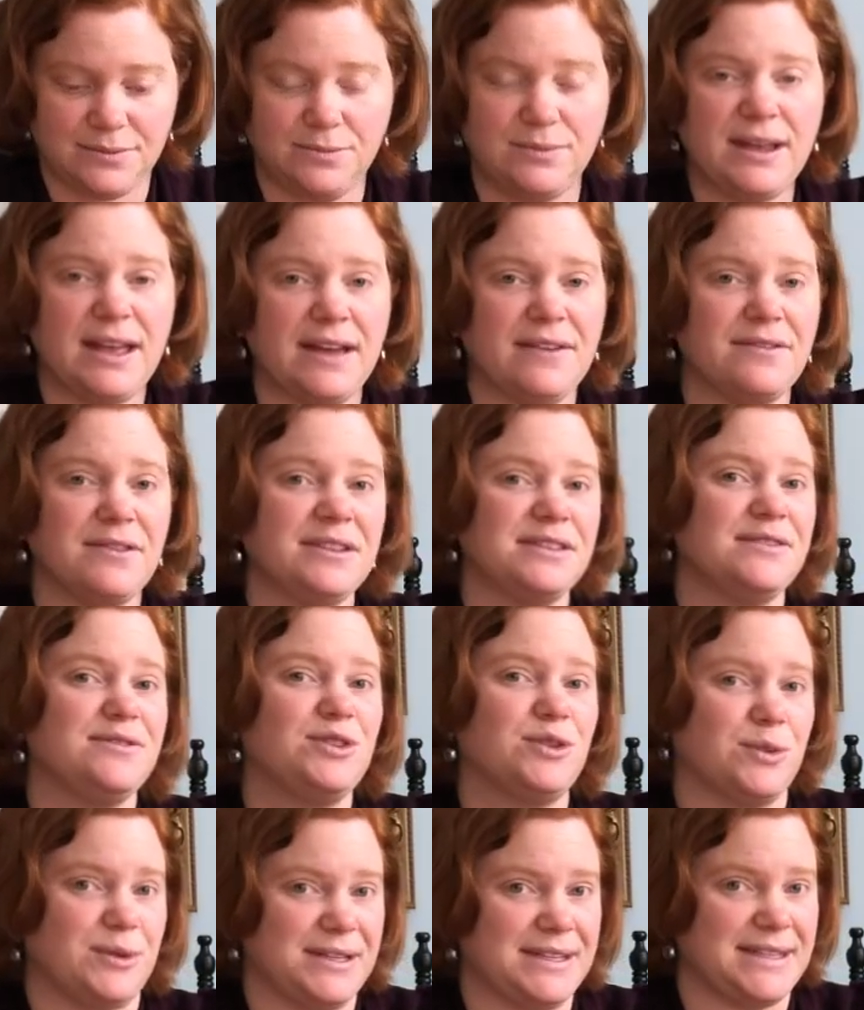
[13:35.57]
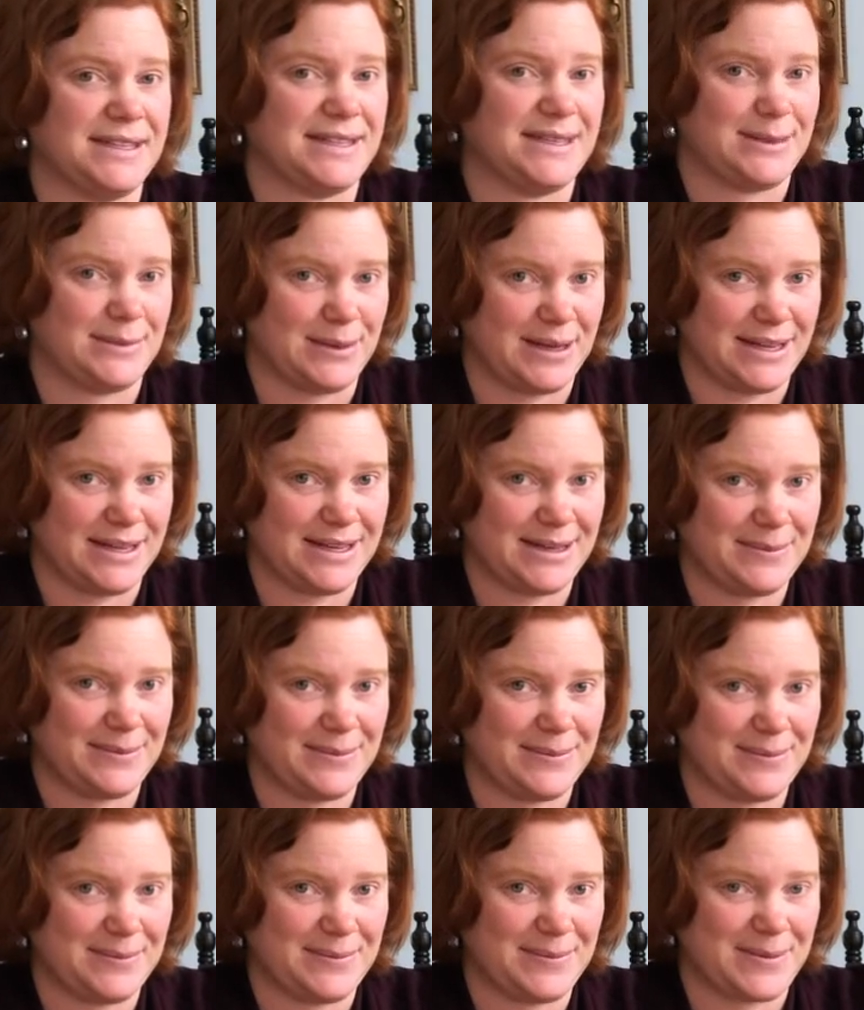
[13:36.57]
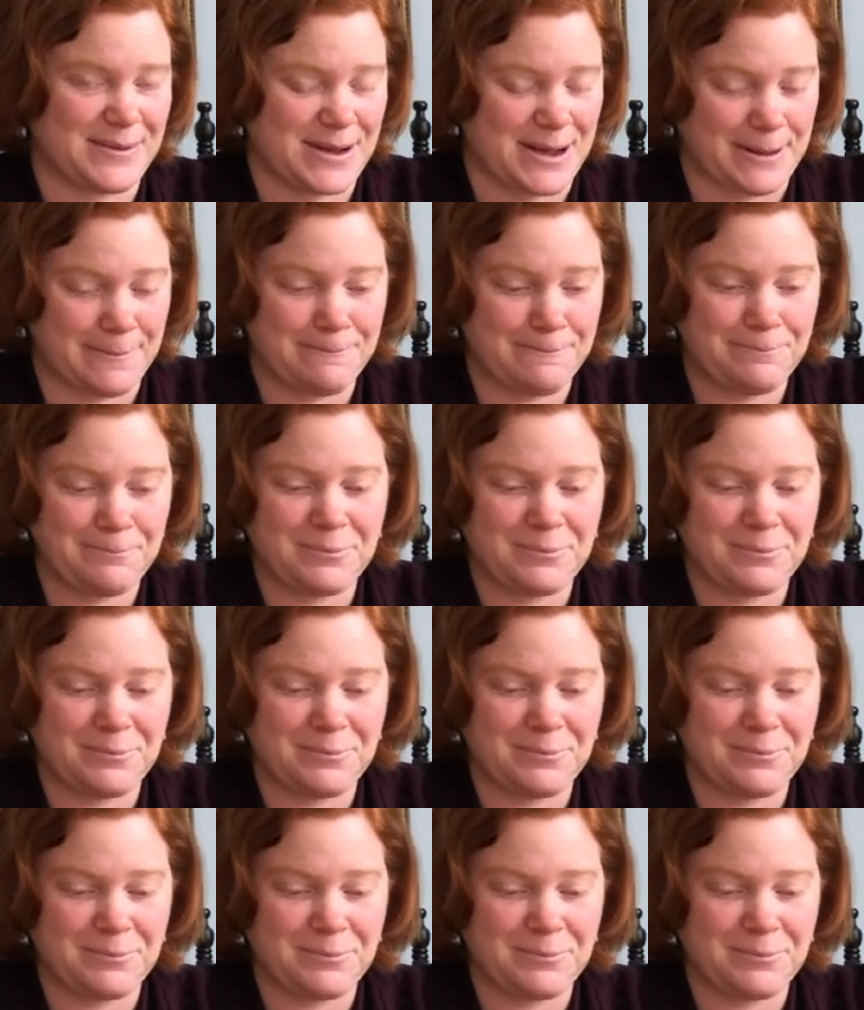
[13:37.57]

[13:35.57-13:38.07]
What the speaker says: we have lots of choices to make, okay?